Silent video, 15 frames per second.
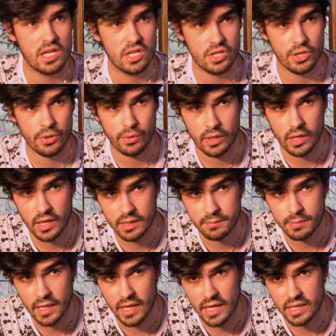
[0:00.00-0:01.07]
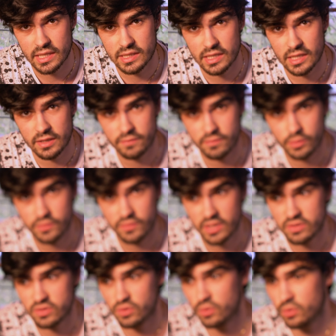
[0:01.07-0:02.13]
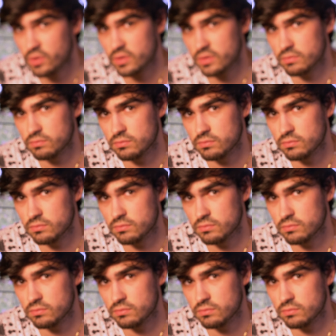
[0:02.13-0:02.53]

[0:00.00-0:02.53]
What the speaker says: no iPad at the iPhone event, or